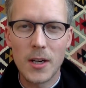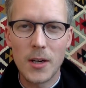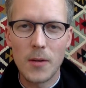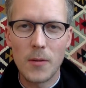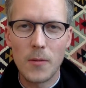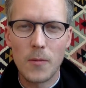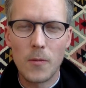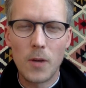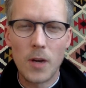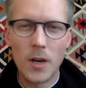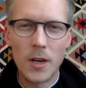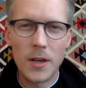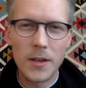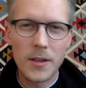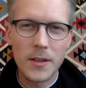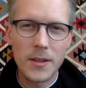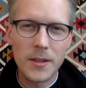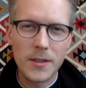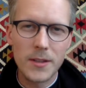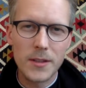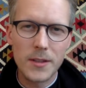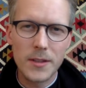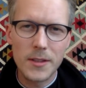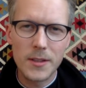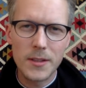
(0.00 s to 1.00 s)

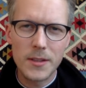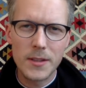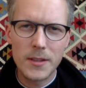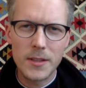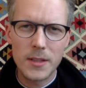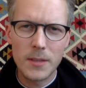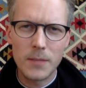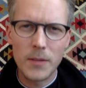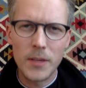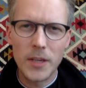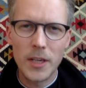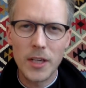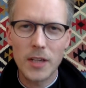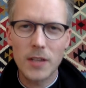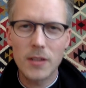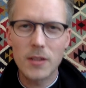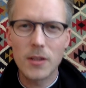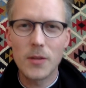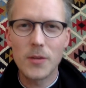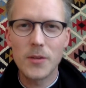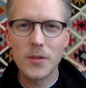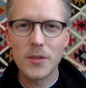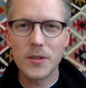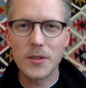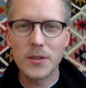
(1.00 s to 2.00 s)
one, to bring it
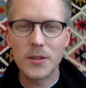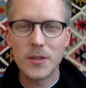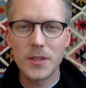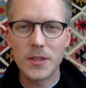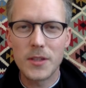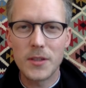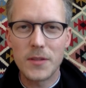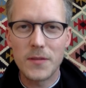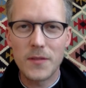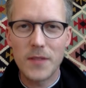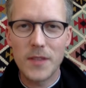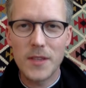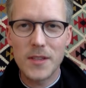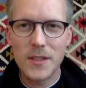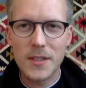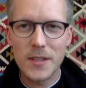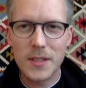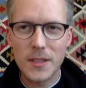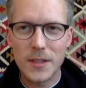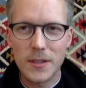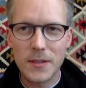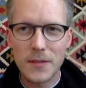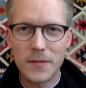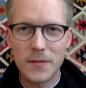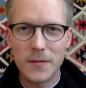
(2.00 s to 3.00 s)
closer to the feast
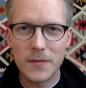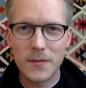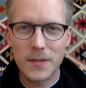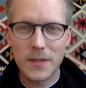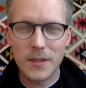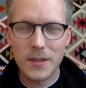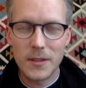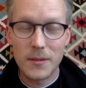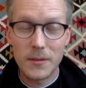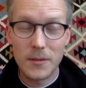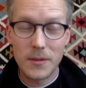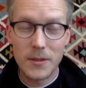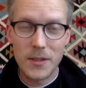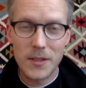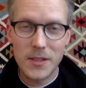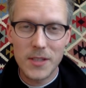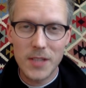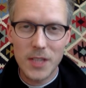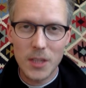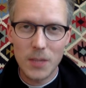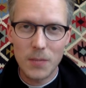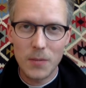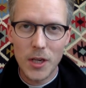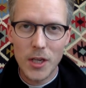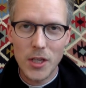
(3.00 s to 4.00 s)
of, or the
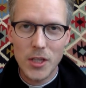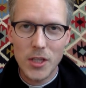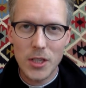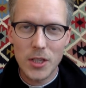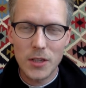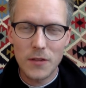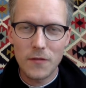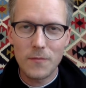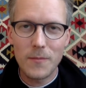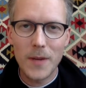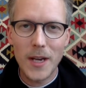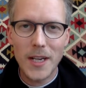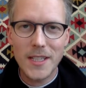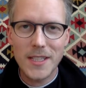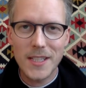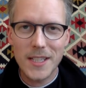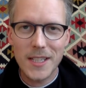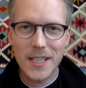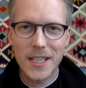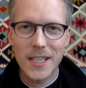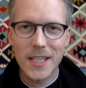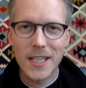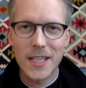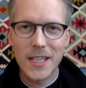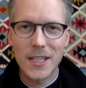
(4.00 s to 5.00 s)
celebration of
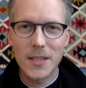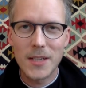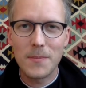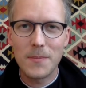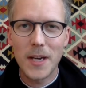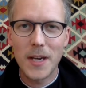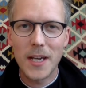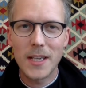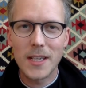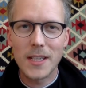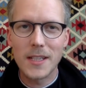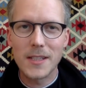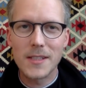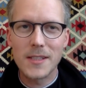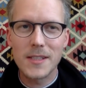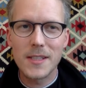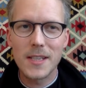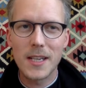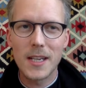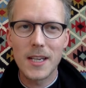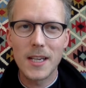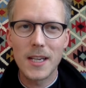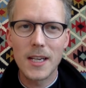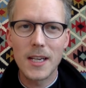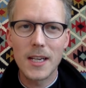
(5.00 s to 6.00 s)
Mexican
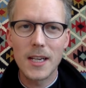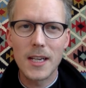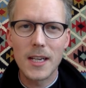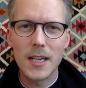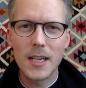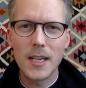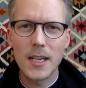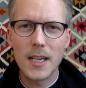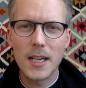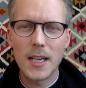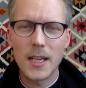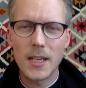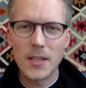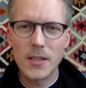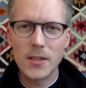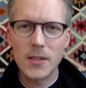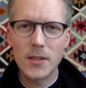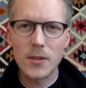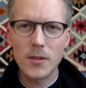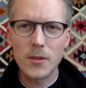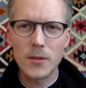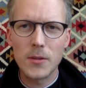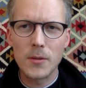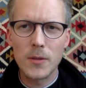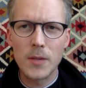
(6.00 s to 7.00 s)
independence, and
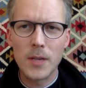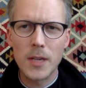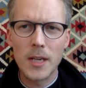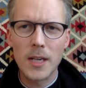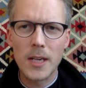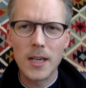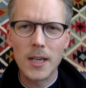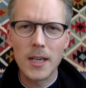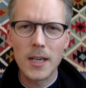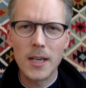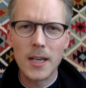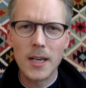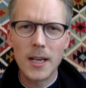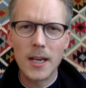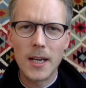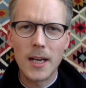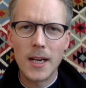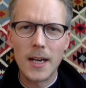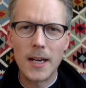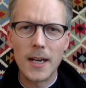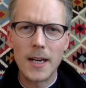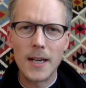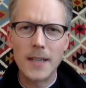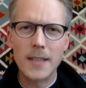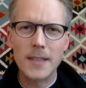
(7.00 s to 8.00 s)
two,
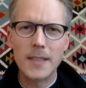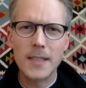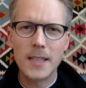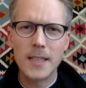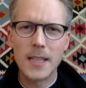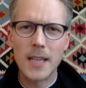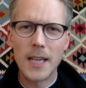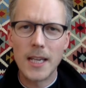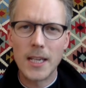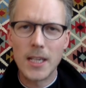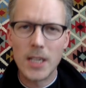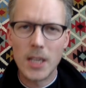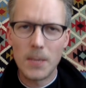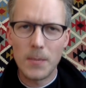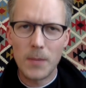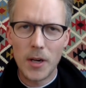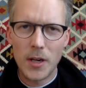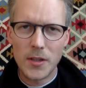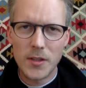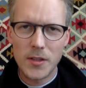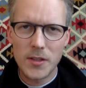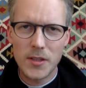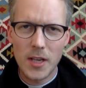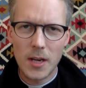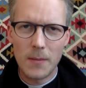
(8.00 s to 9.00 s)
to lighten up
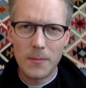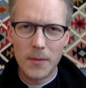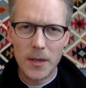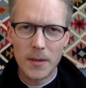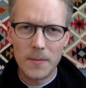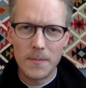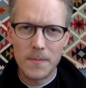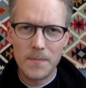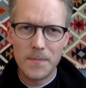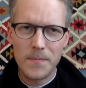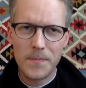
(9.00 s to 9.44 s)
our summer.